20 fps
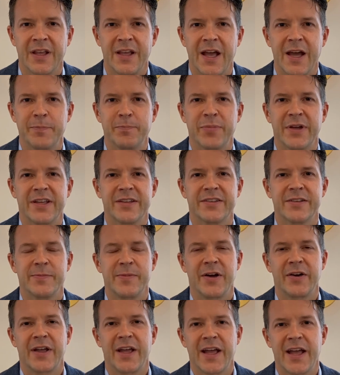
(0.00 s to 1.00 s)
At best,
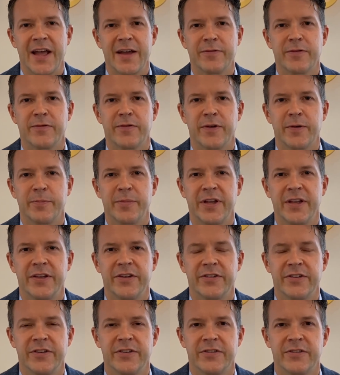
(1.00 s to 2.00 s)
about half of our
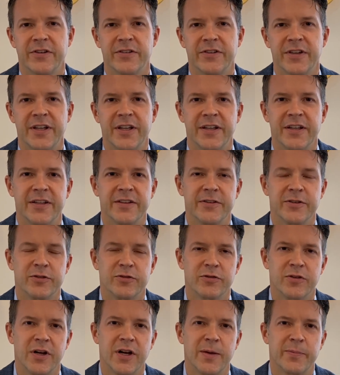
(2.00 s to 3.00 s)
patients are taking their
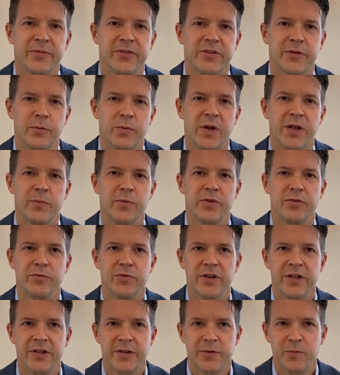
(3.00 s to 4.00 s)
drops the way we'd
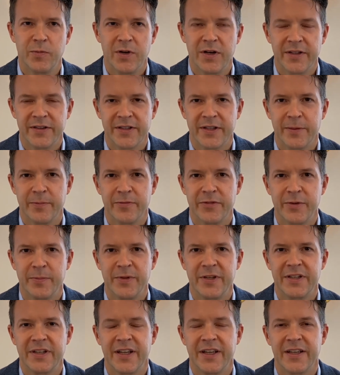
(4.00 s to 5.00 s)
really want them to
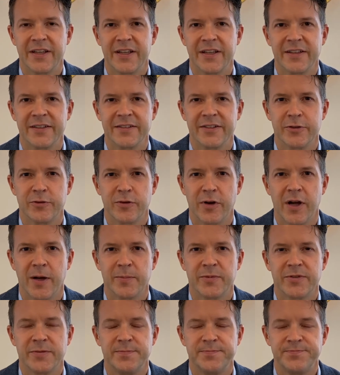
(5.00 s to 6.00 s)
be taking the
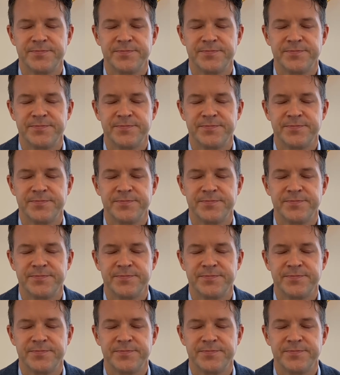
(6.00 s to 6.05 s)
drops.